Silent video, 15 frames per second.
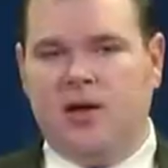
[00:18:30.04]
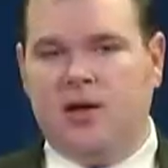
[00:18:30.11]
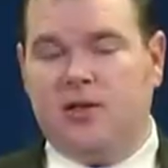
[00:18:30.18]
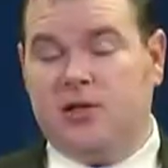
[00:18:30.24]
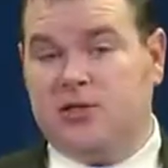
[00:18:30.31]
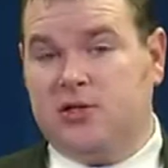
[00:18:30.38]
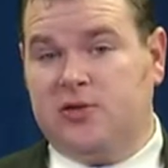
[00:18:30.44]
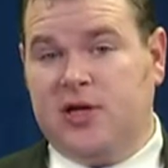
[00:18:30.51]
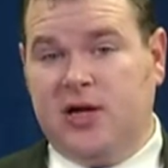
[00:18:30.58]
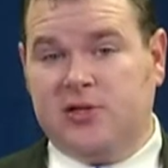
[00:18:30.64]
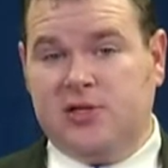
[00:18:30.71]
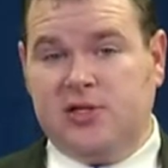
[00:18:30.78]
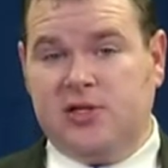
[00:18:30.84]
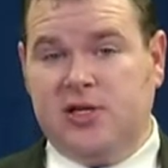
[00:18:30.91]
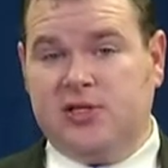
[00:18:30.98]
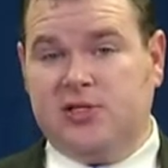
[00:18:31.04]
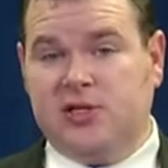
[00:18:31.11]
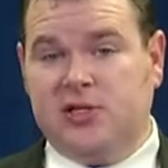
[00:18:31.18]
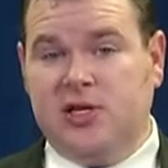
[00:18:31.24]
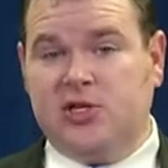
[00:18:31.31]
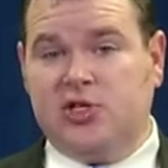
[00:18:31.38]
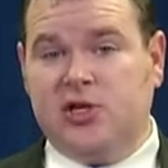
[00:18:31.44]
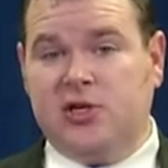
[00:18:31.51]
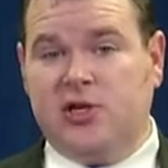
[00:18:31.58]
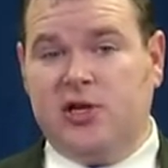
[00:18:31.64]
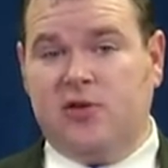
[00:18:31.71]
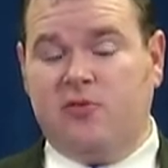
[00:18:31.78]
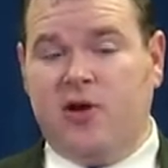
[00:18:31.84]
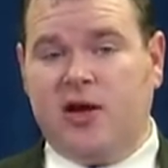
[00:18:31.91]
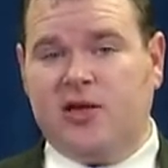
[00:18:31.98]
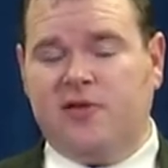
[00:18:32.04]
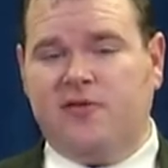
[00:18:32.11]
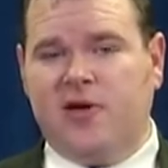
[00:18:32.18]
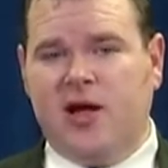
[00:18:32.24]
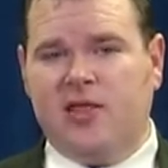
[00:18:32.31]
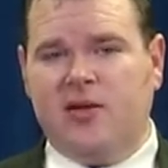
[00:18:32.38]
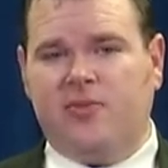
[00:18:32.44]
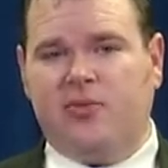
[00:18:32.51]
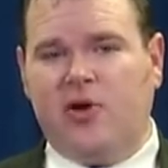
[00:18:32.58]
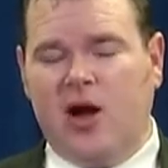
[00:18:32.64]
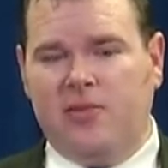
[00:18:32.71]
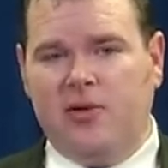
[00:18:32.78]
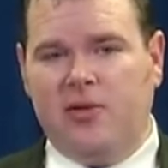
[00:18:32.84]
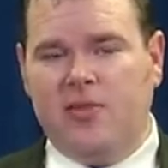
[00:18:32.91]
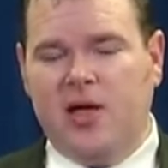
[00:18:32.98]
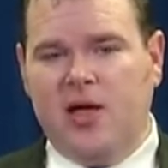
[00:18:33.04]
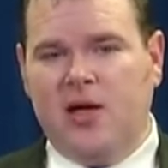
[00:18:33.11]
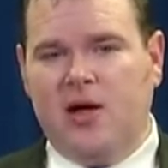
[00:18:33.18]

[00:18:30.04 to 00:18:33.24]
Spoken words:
The 2006 edition didn't rectify the problem.